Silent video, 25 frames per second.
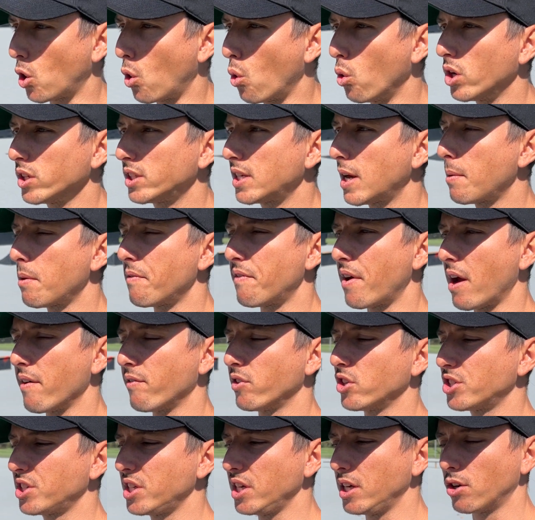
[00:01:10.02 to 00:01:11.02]
only time I've
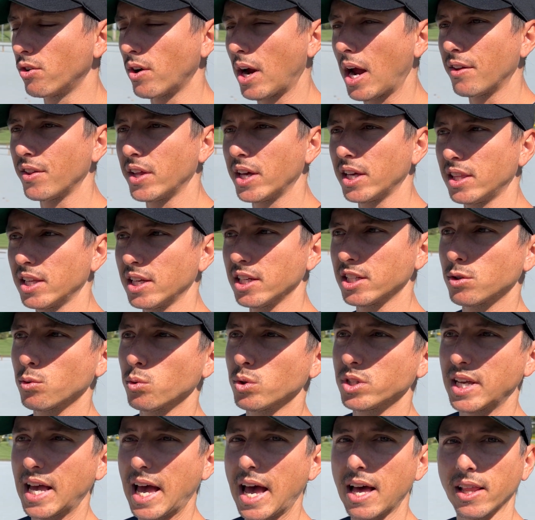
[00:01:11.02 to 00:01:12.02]
ever seen ground like this
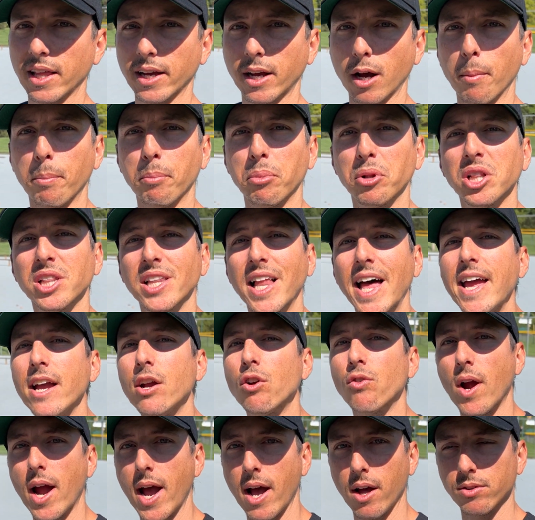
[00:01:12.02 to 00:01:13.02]
was at like a
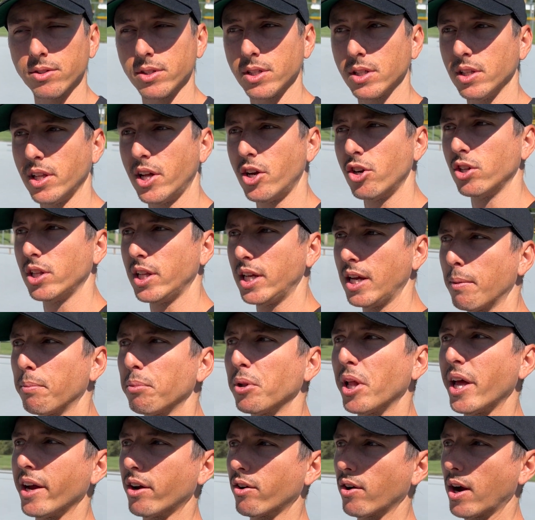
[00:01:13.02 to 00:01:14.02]
playground, literally a
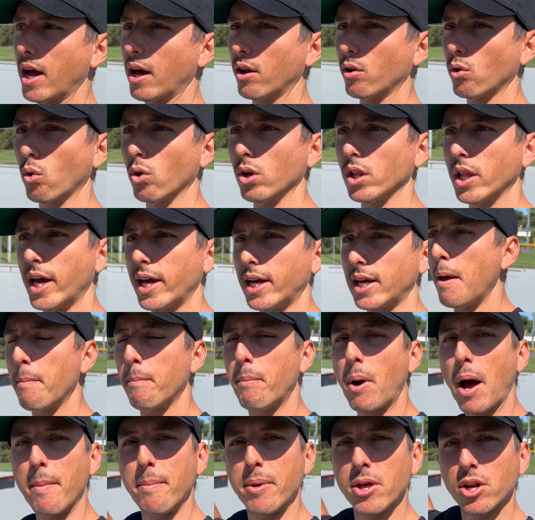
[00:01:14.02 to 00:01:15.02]
playground, or like
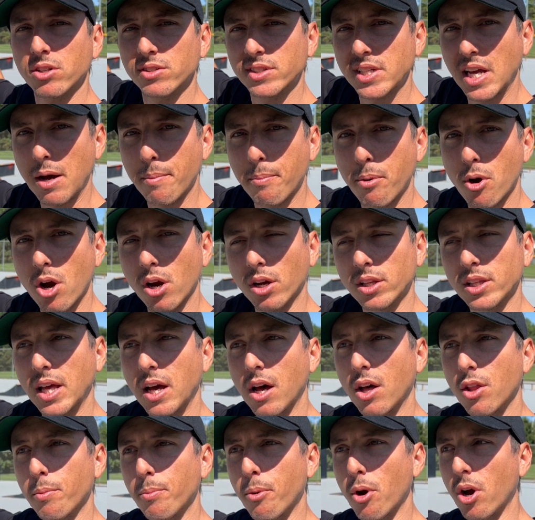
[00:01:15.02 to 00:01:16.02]
by Middletown Park, the
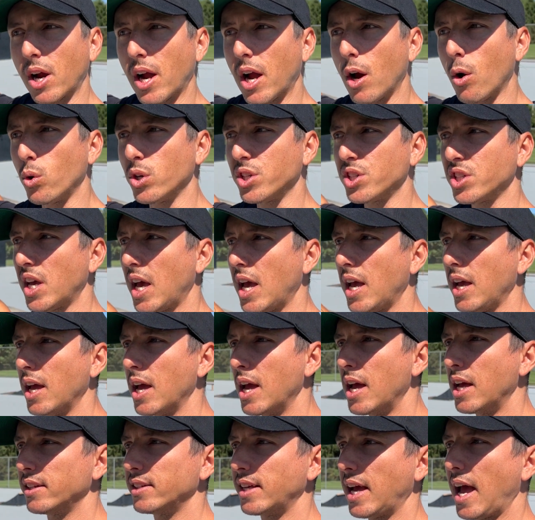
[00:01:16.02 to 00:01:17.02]
other park I always skate,
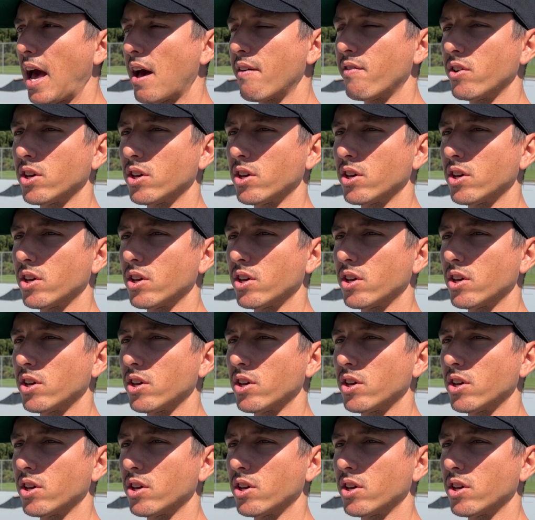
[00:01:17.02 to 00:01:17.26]
they have